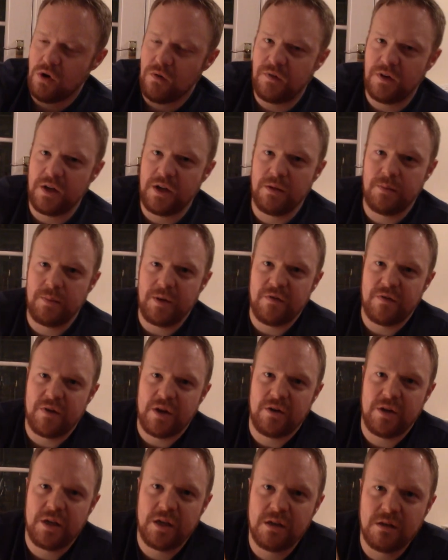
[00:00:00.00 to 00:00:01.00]
Hopefully it'll be a
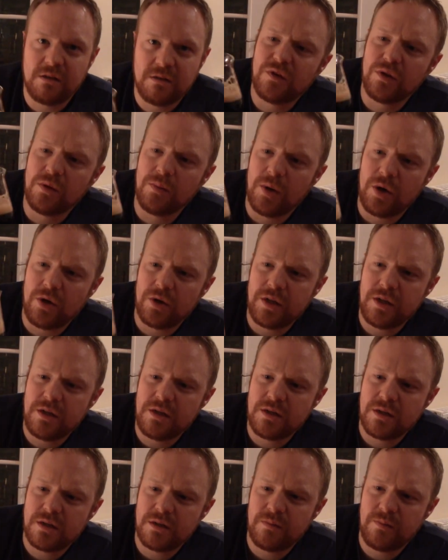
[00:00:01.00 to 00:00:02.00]
very
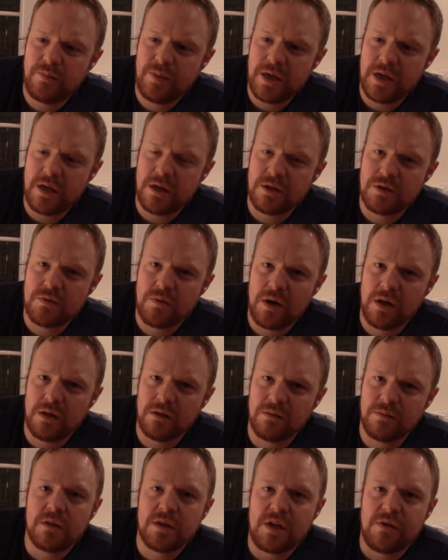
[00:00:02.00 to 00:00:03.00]
full-bodied beer as
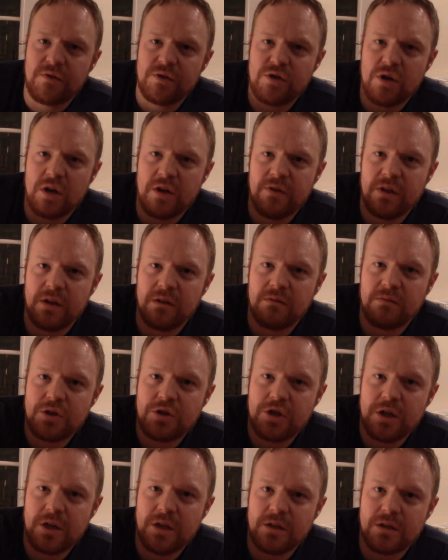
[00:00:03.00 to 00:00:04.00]
well. Let's have a try of it.
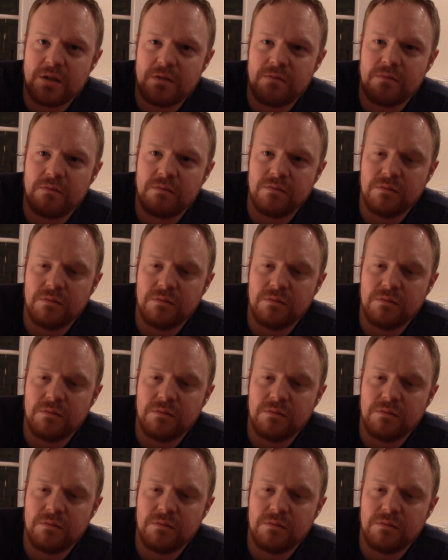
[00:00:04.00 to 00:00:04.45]
Cheers.